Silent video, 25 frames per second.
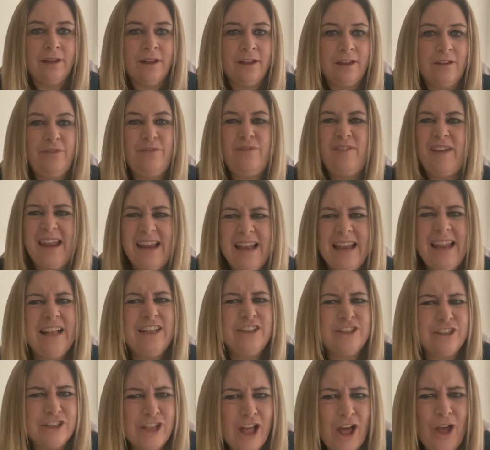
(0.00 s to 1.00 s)

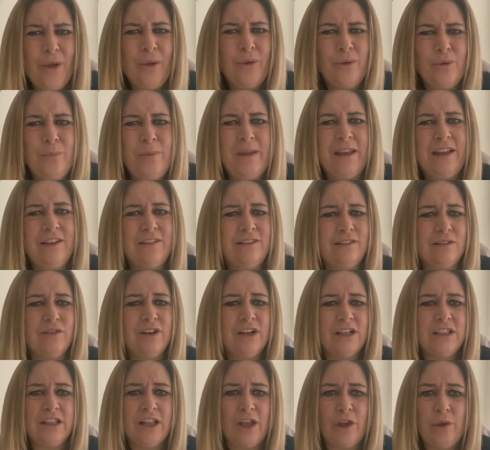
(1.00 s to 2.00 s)
Feeling low because of a
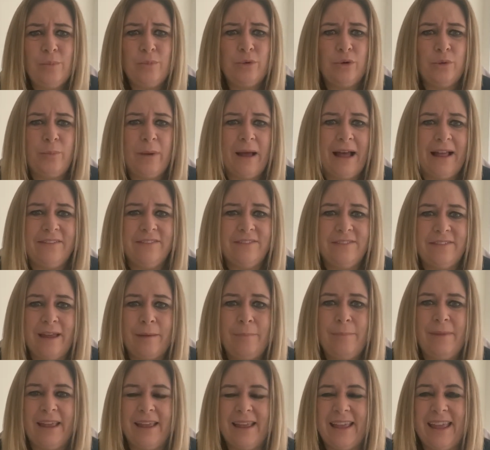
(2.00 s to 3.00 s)
global
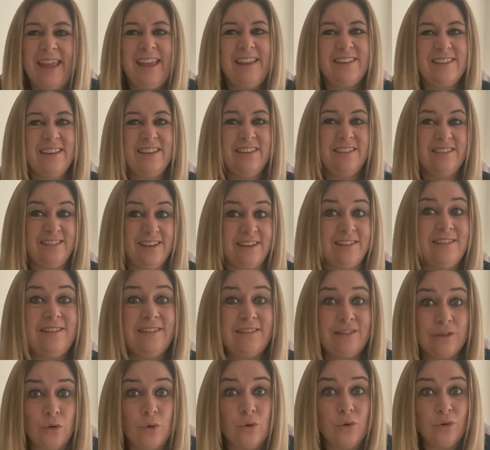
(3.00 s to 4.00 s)
pandemic isn't
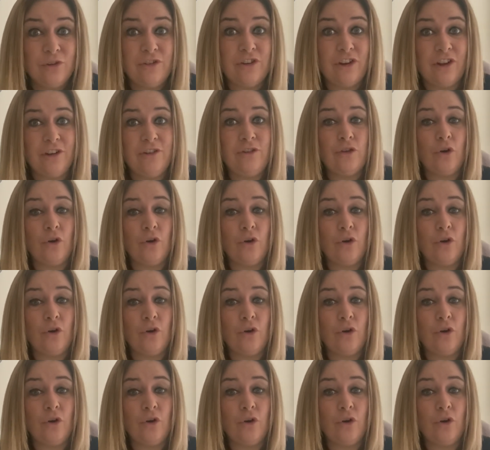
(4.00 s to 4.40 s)
disordered